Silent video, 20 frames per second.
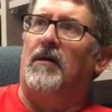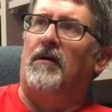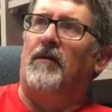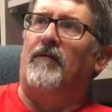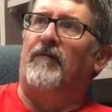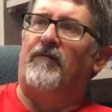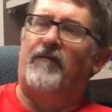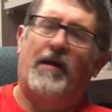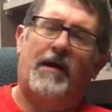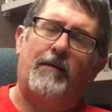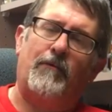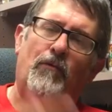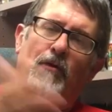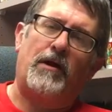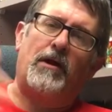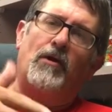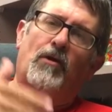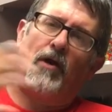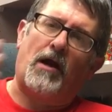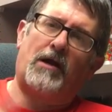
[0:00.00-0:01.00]
of
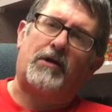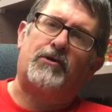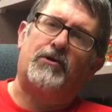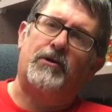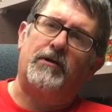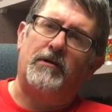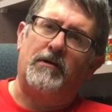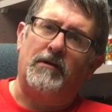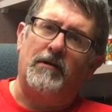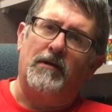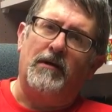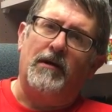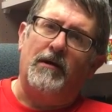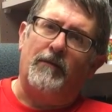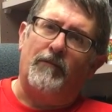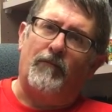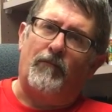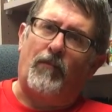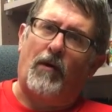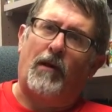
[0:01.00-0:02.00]
family interaction
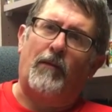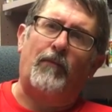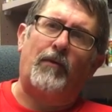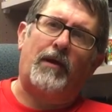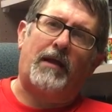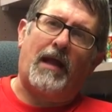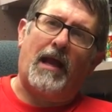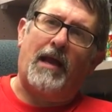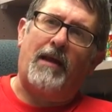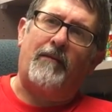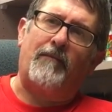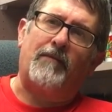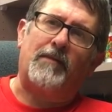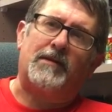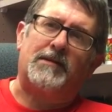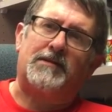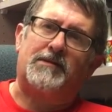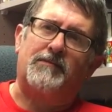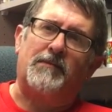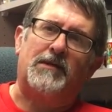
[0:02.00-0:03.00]
probably came
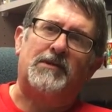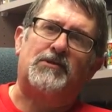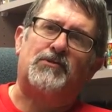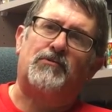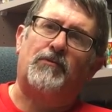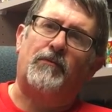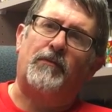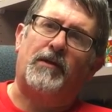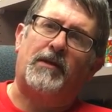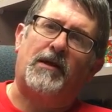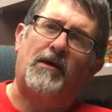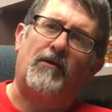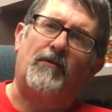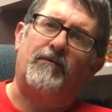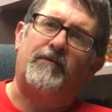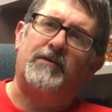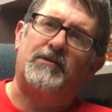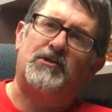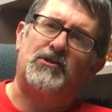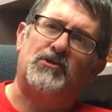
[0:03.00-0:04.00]
as much from the
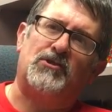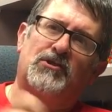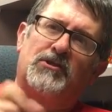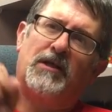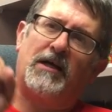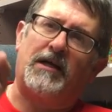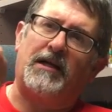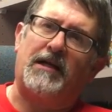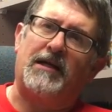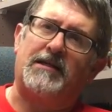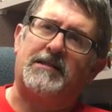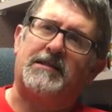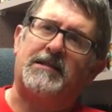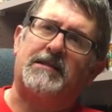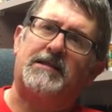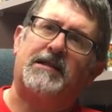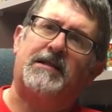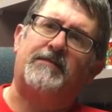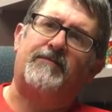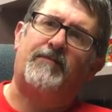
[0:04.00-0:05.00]
television set as
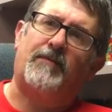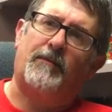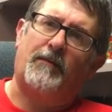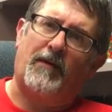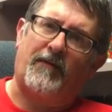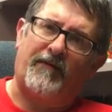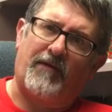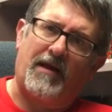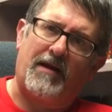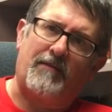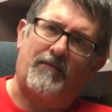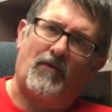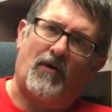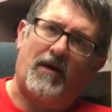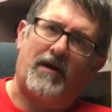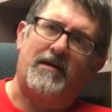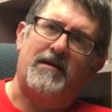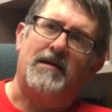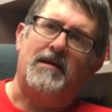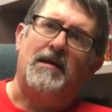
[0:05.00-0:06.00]
it did from my
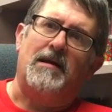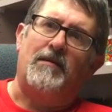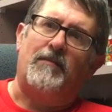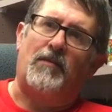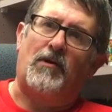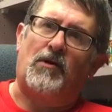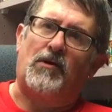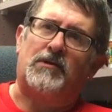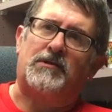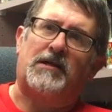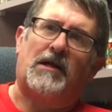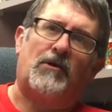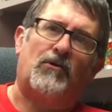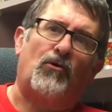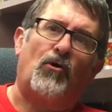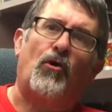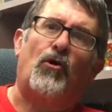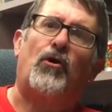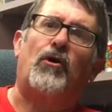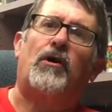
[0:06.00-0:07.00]
family, because I
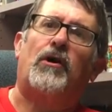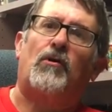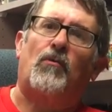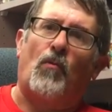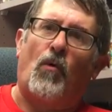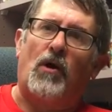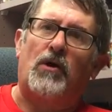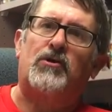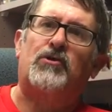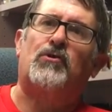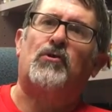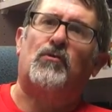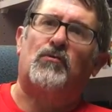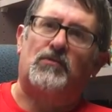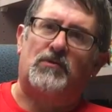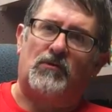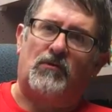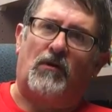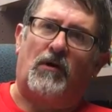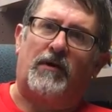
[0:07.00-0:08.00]
learned and watched
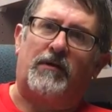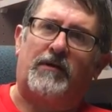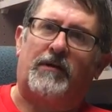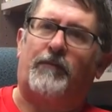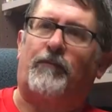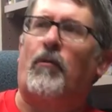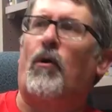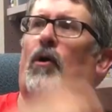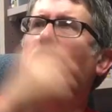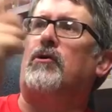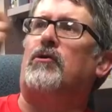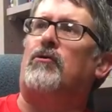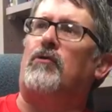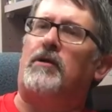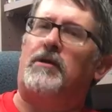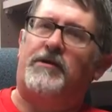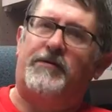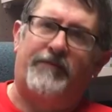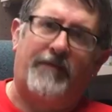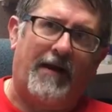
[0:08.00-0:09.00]
those a lot. The
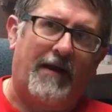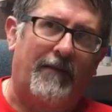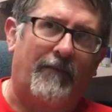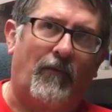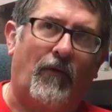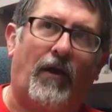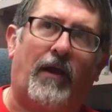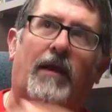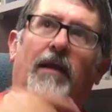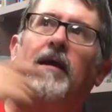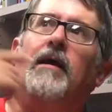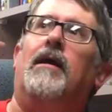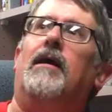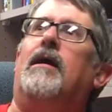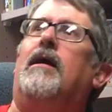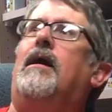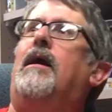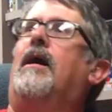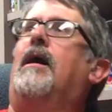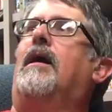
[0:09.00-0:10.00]
Partridge Family,
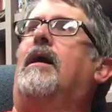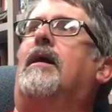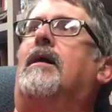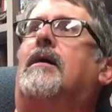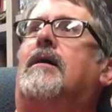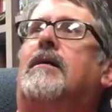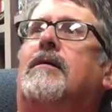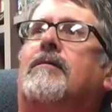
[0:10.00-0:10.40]
uh,